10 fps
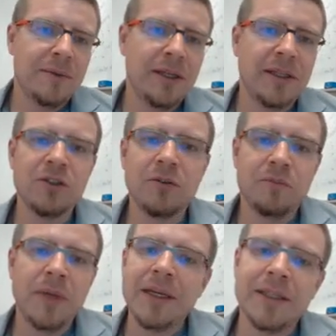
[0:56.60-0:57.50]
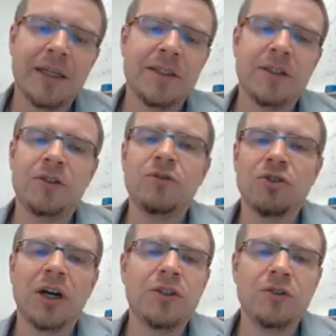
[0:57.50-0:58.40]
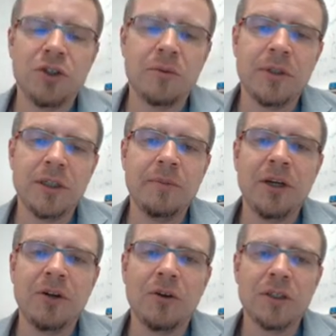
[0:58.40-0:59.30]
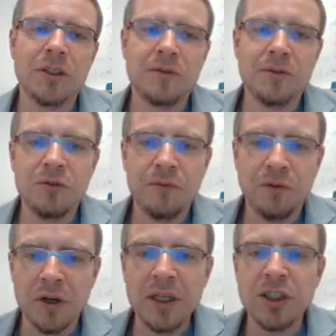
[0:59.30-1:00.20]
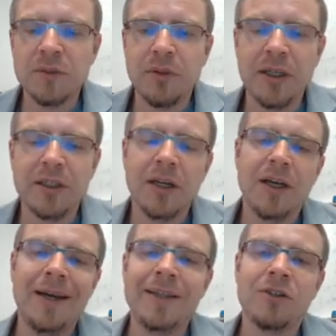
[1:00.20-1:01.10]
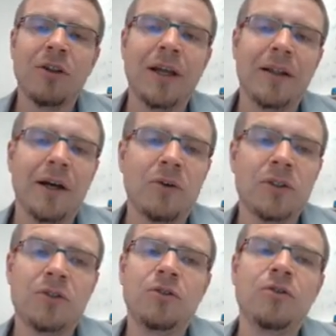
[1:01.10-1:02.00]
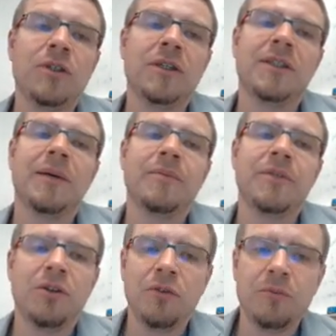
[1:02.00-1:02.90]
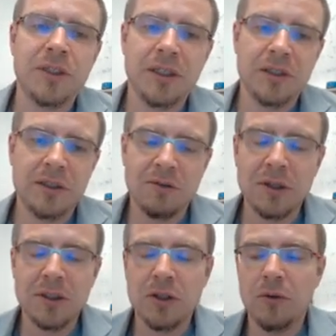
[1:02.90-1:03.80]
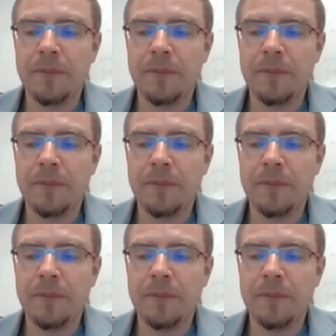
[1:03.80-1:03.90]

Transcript: it does not make sense to try to interpret it because for each split, it is only allowed to use a subset of all predictors, right? So,